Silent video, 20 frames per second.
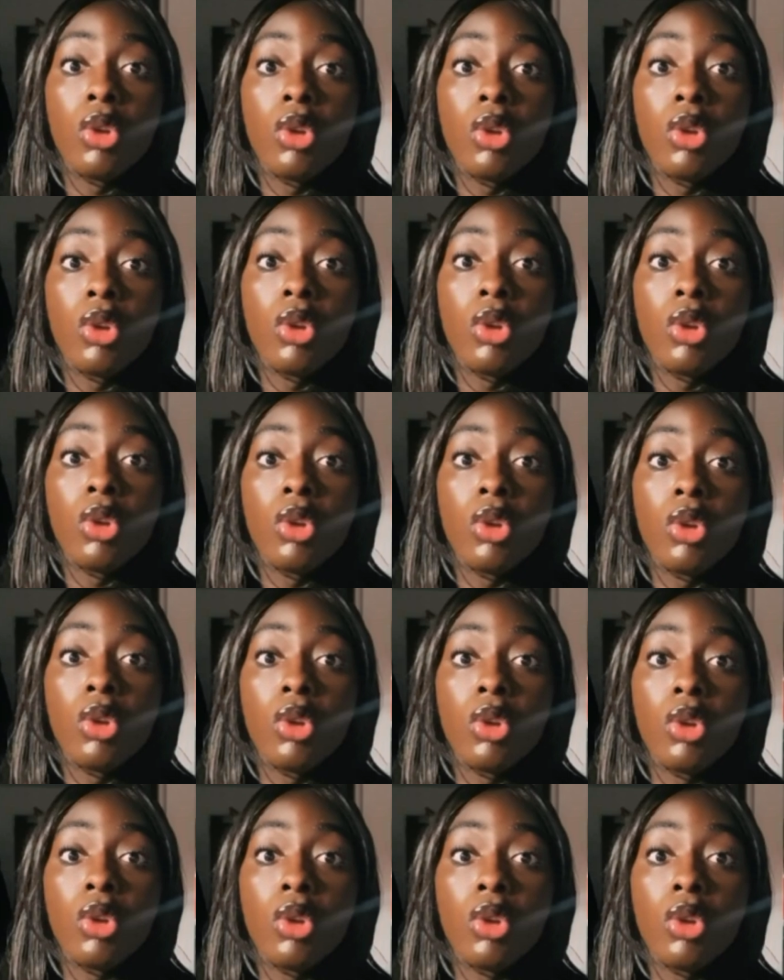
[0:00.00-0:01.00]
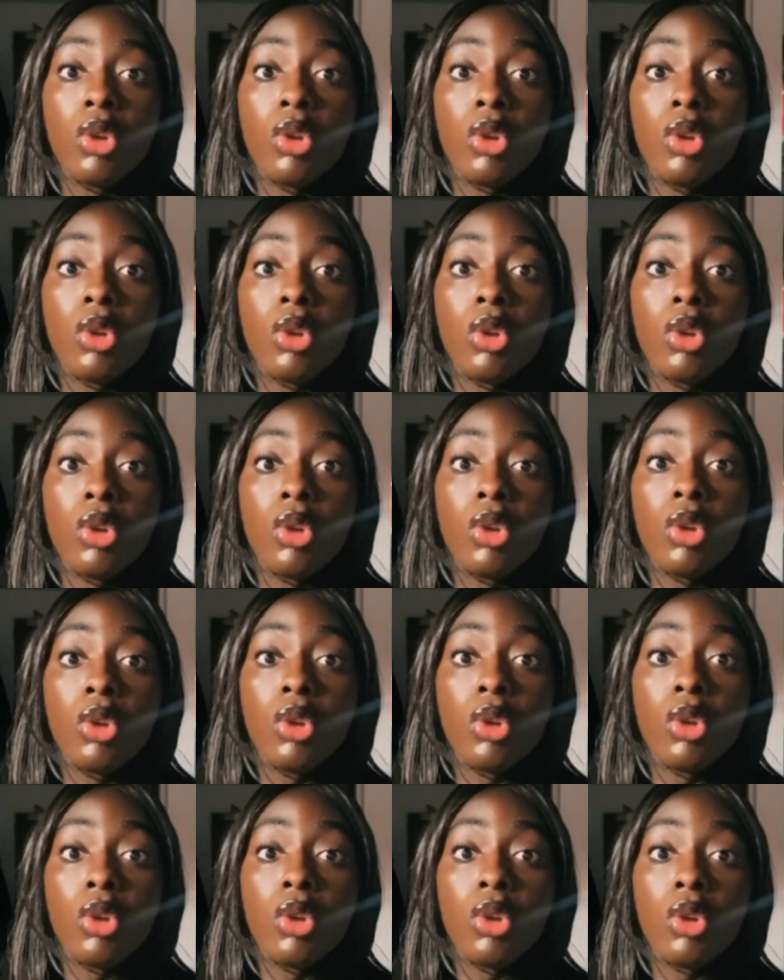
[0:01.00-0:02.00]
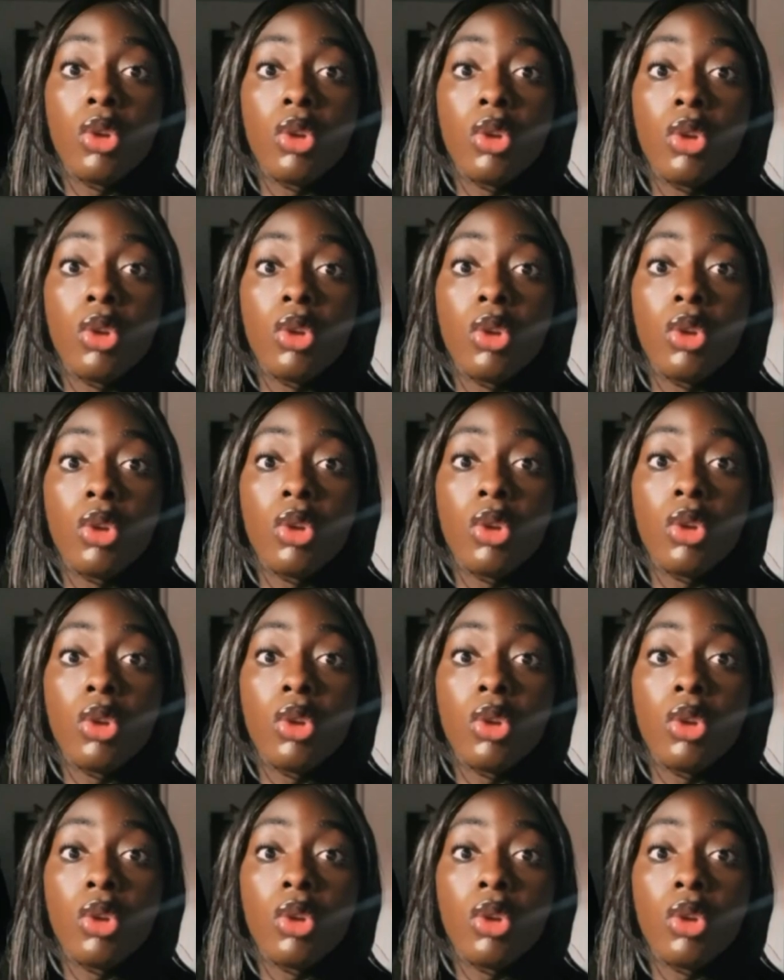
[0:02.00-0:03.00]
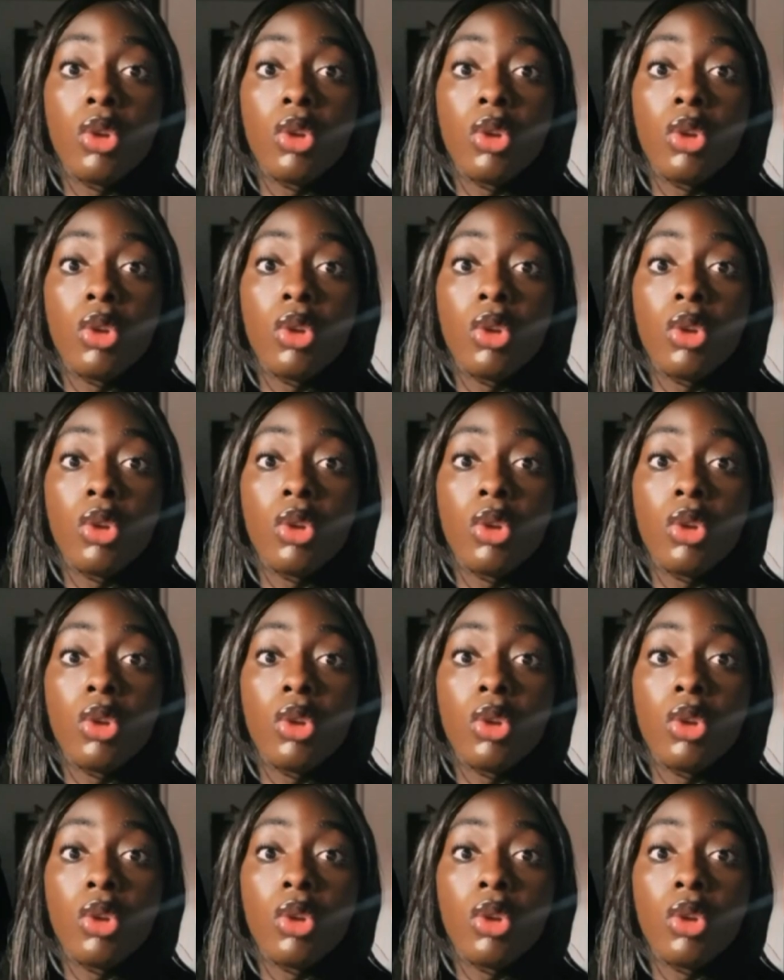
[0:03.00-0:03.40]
This person isn't speaking.